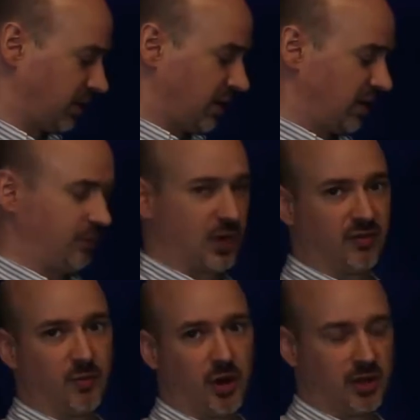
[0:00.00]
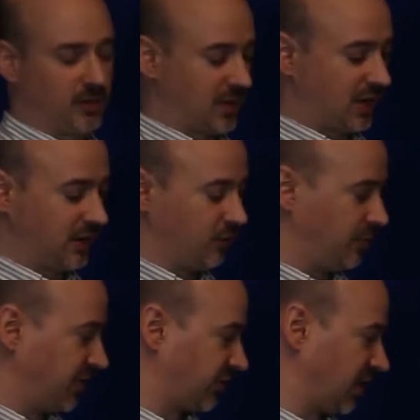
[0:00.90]
If you have a mullion mount, it will
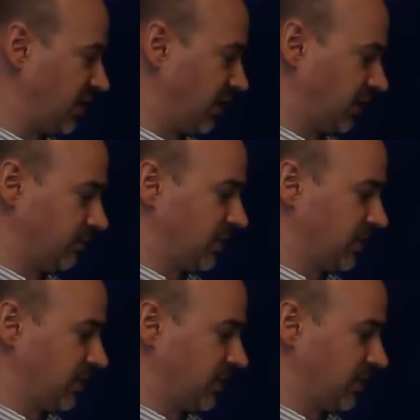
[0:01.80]
be skinnier.